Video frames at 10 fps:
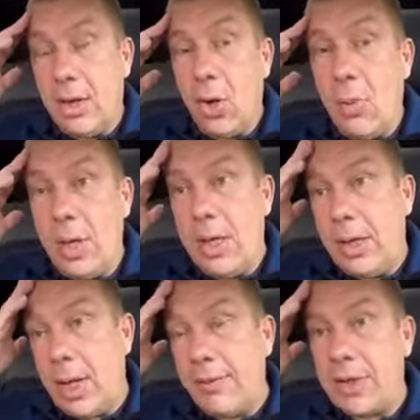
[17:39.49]

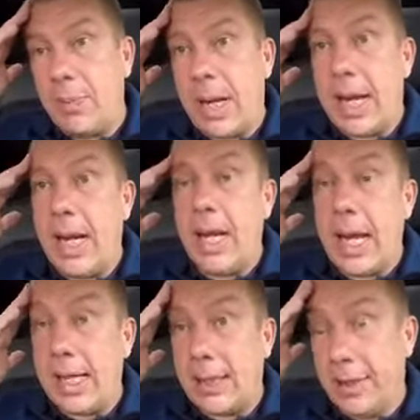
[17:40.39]
Normally you have to pay
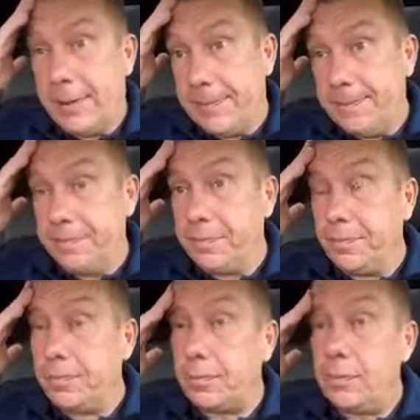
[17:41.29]
like
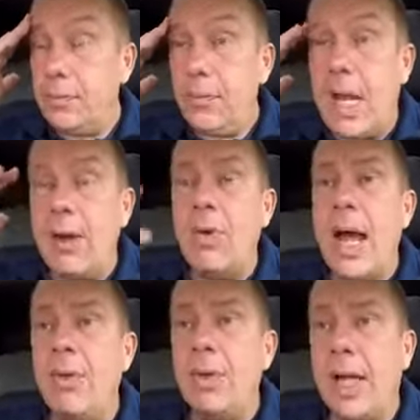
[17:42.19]

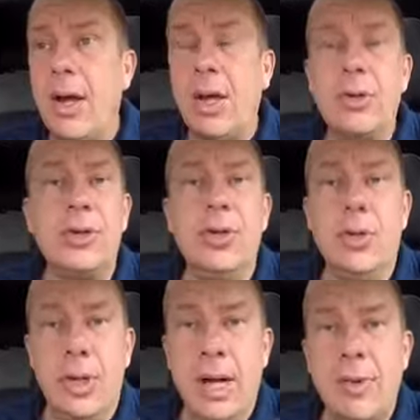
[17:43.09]
around 100
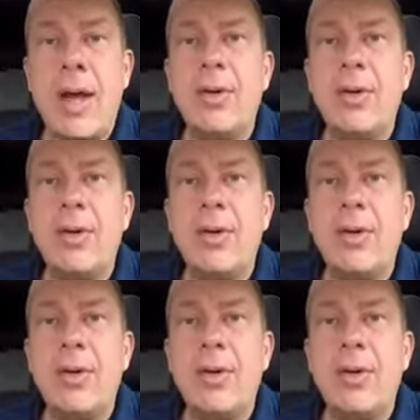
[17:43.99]
euro